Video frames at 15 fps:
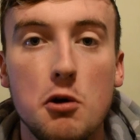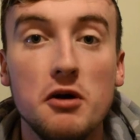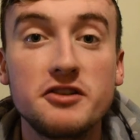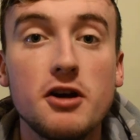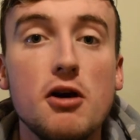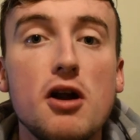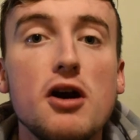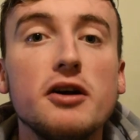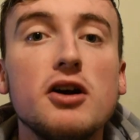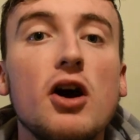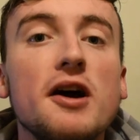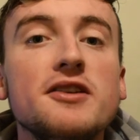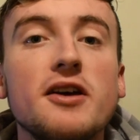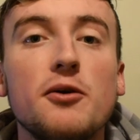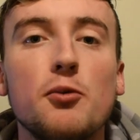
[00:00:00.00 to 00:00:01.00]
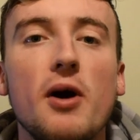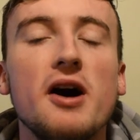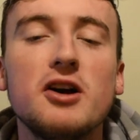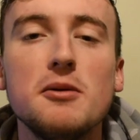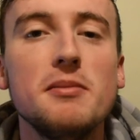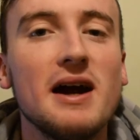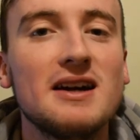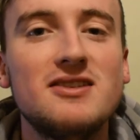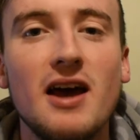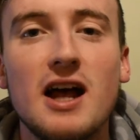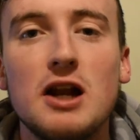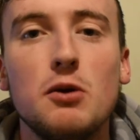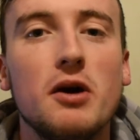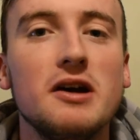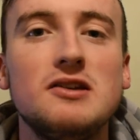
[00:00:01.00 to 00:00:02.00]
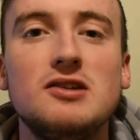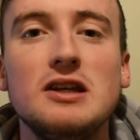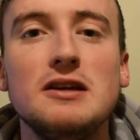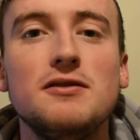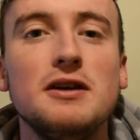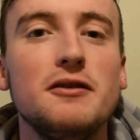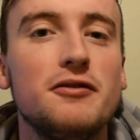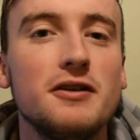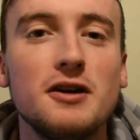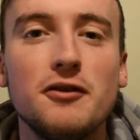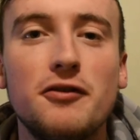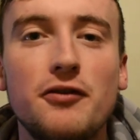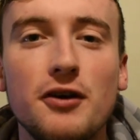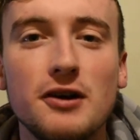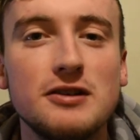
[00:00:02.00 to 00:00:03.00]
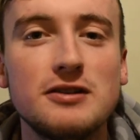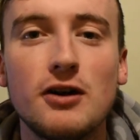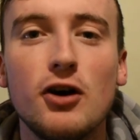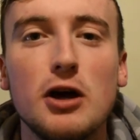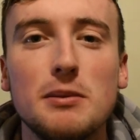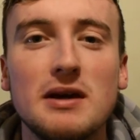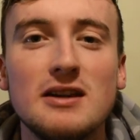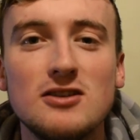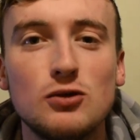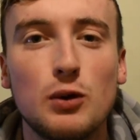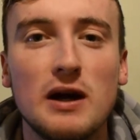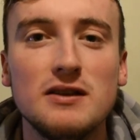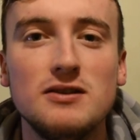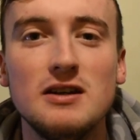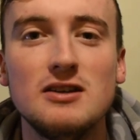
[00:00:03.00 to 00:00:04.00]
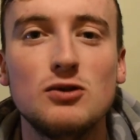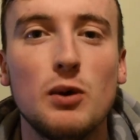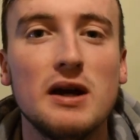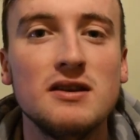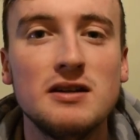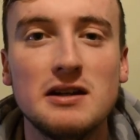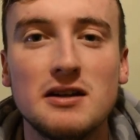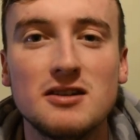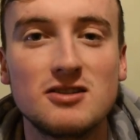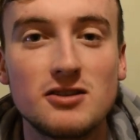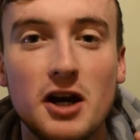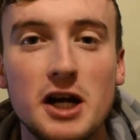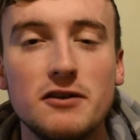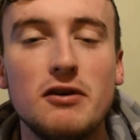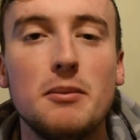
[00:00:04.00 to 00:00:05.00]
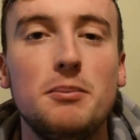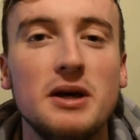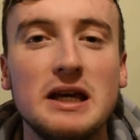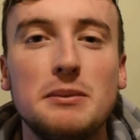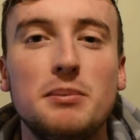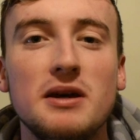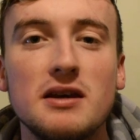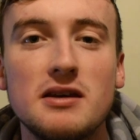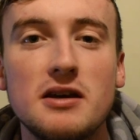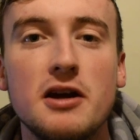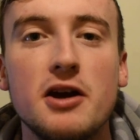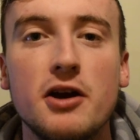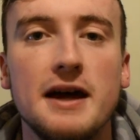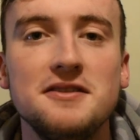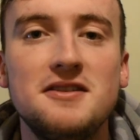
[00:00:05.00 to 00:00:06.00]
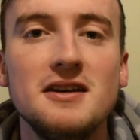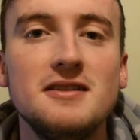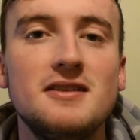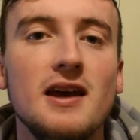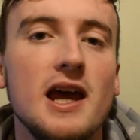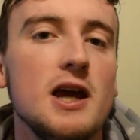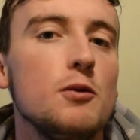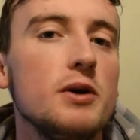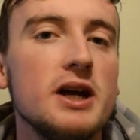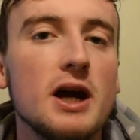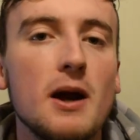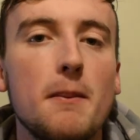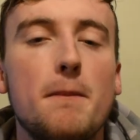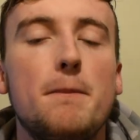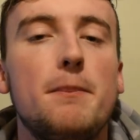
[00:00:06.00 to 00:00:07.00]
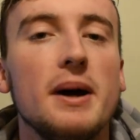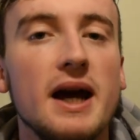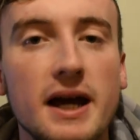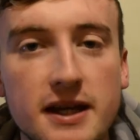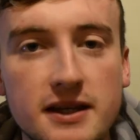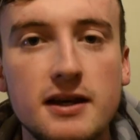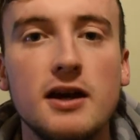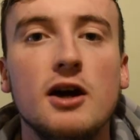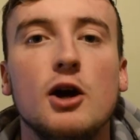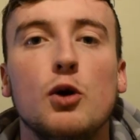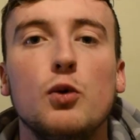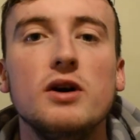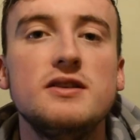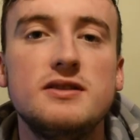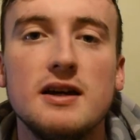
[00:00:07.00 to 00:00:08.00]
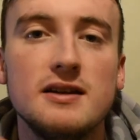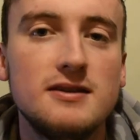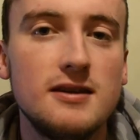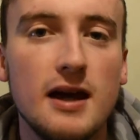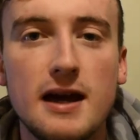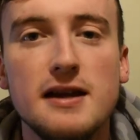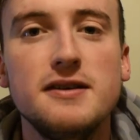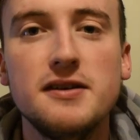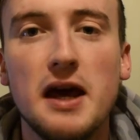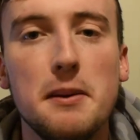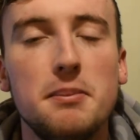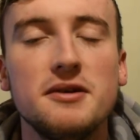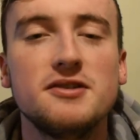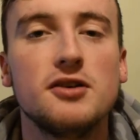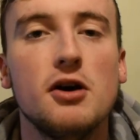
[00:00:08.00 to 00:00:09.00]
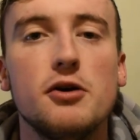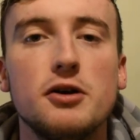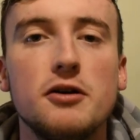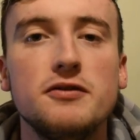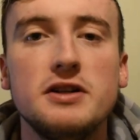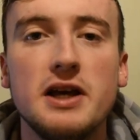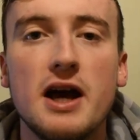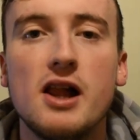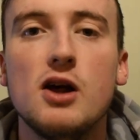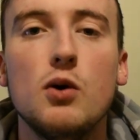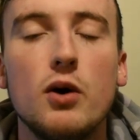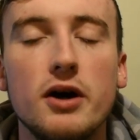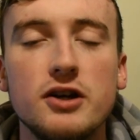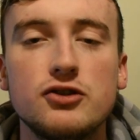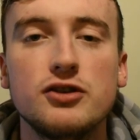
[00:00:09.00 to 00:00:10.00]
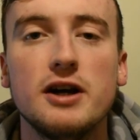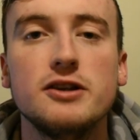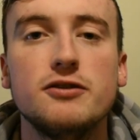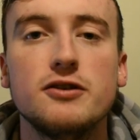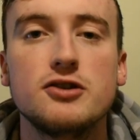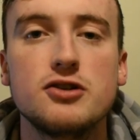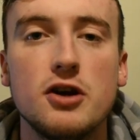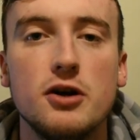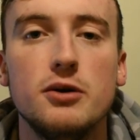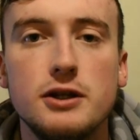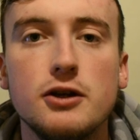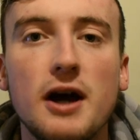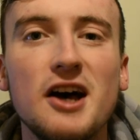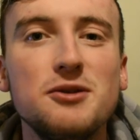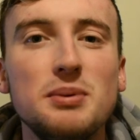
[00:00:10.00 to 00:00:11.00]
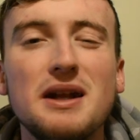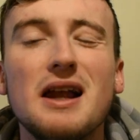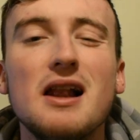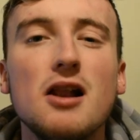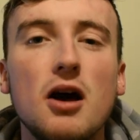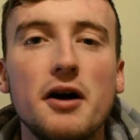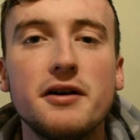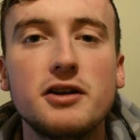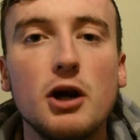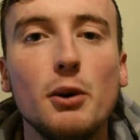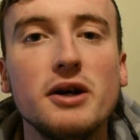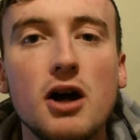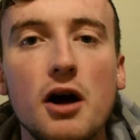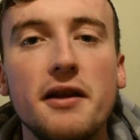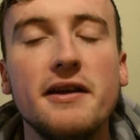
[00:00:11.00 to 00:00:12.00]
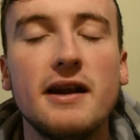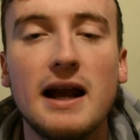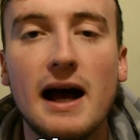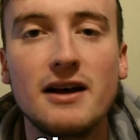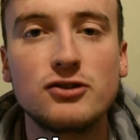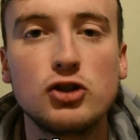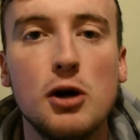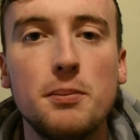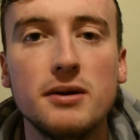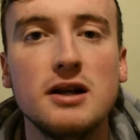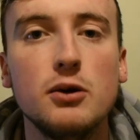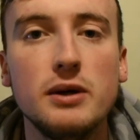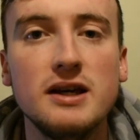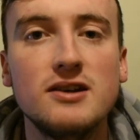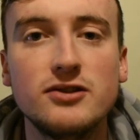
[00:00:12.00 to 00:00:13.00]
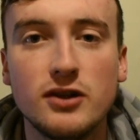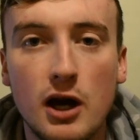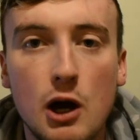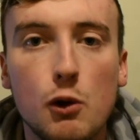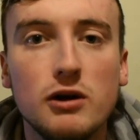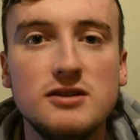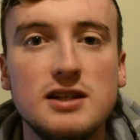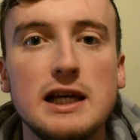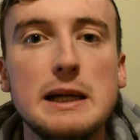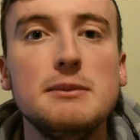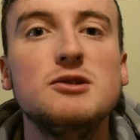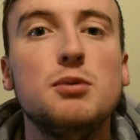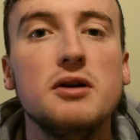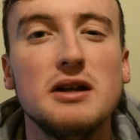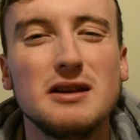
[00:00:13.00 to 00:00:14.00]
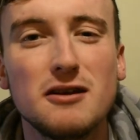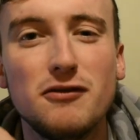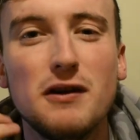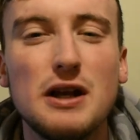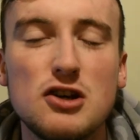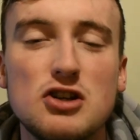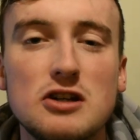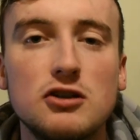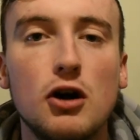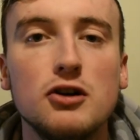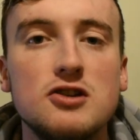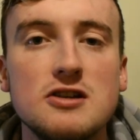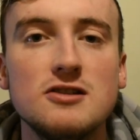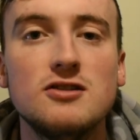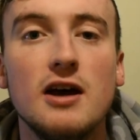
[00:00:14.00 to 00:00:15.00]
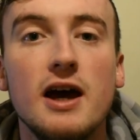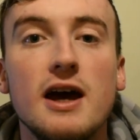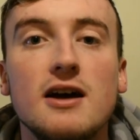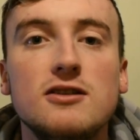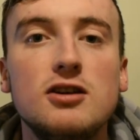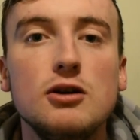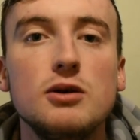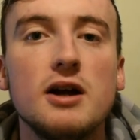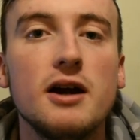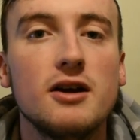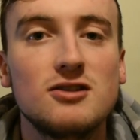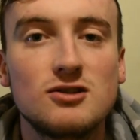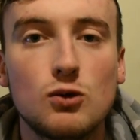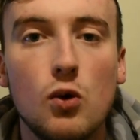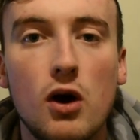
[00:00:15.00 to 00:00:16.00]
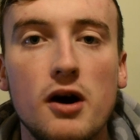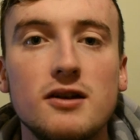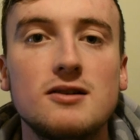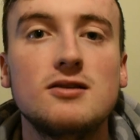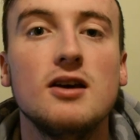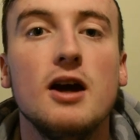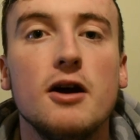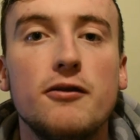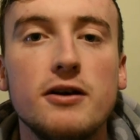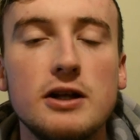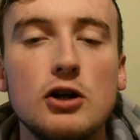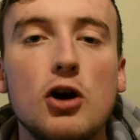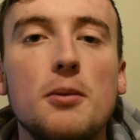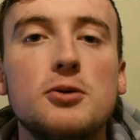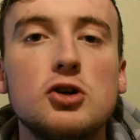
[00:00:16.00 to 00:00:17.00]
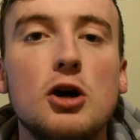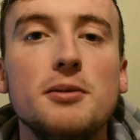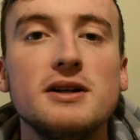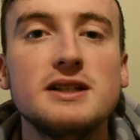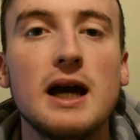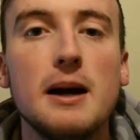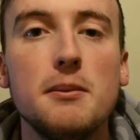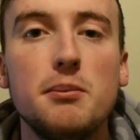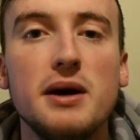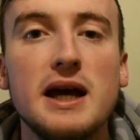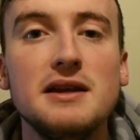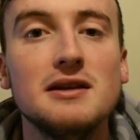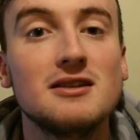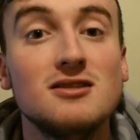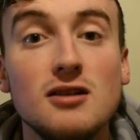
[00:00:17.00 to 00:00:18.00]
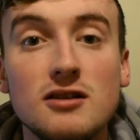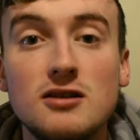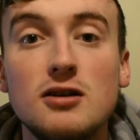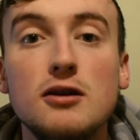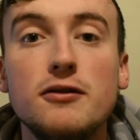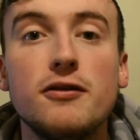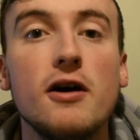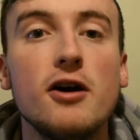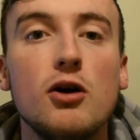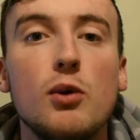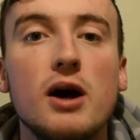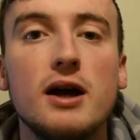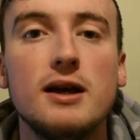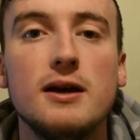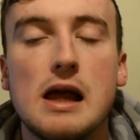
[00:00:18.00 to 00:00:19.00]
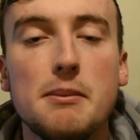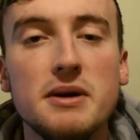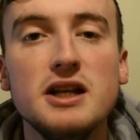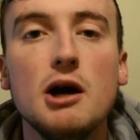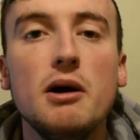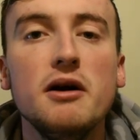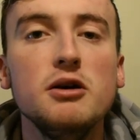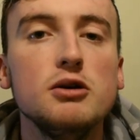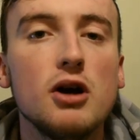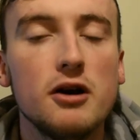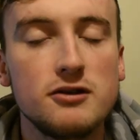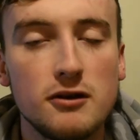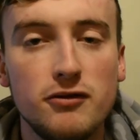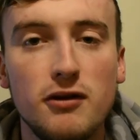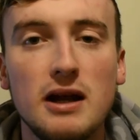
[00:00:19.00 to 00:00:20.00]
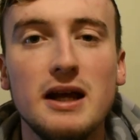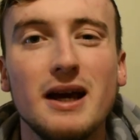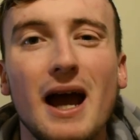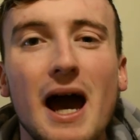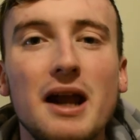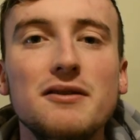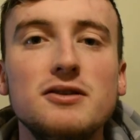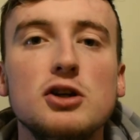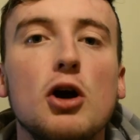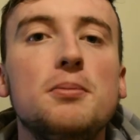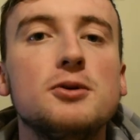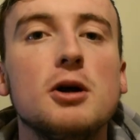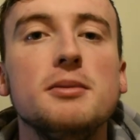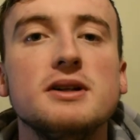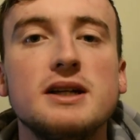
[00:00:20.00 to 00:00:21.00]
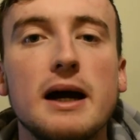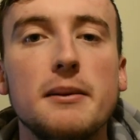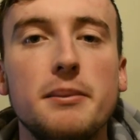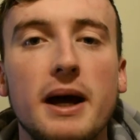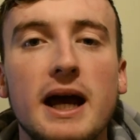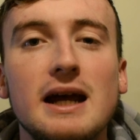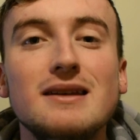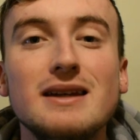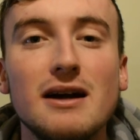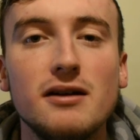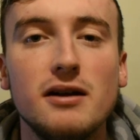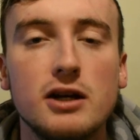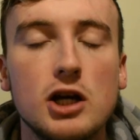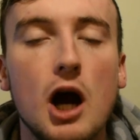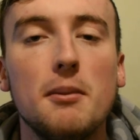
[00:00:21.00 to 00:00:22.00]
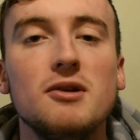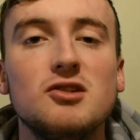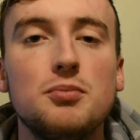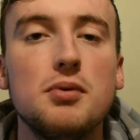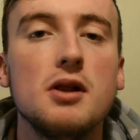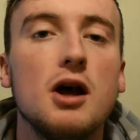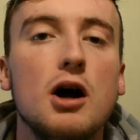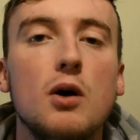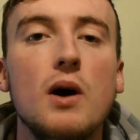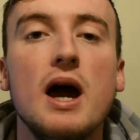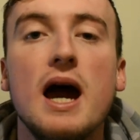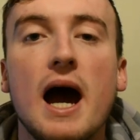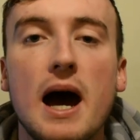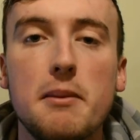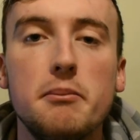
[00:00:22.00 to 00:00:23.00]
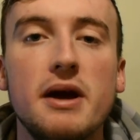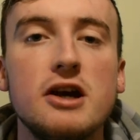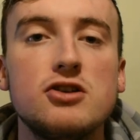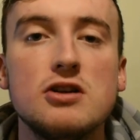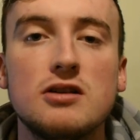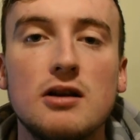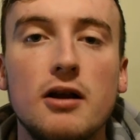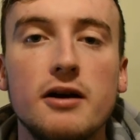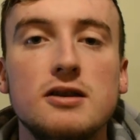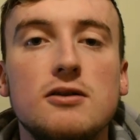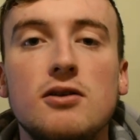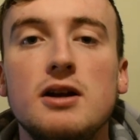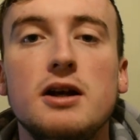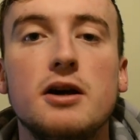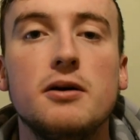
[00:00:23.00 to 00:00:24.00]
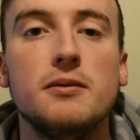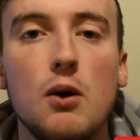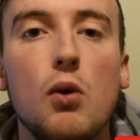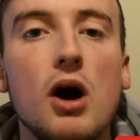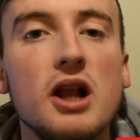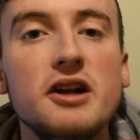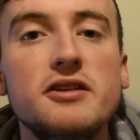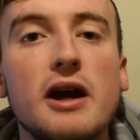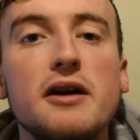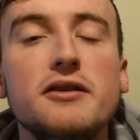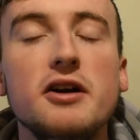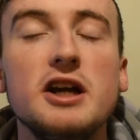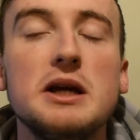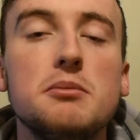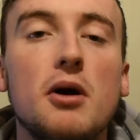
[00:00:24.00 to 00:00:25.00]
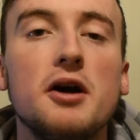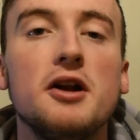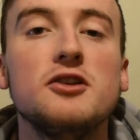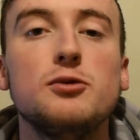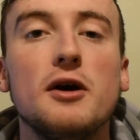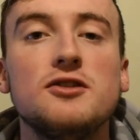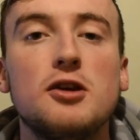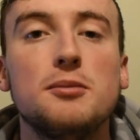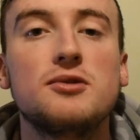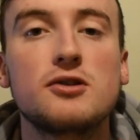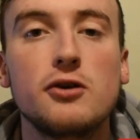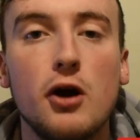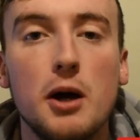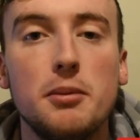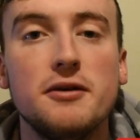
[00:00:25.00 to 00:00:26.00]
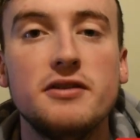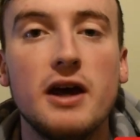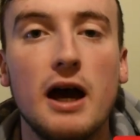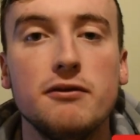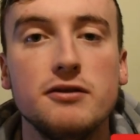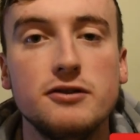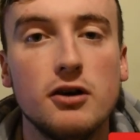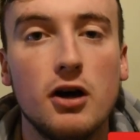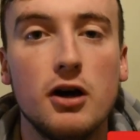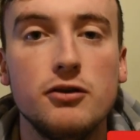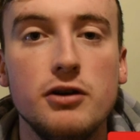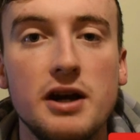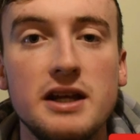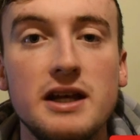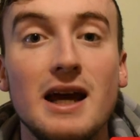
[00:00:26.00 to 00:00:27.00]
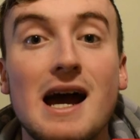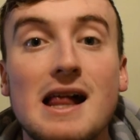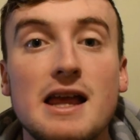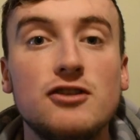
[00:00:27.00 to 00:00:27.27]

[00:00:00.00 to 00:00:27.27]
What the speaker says: What's going on, guys, and welcome back to LOI TV for the first time in 2020, the start of a big year. And today we are back with the 10th episode of the LOI Transfer Show. There has been a lot going on in the last couple of weeks with teams putting the finishing touches to their squads for the upcoming campaign that's not too far away. Let me know how you guys are feeling ahead of the upcoming campaign down in the comments below and make sure to like the video. And while you're down there, you might as well subscribe if you haven't already.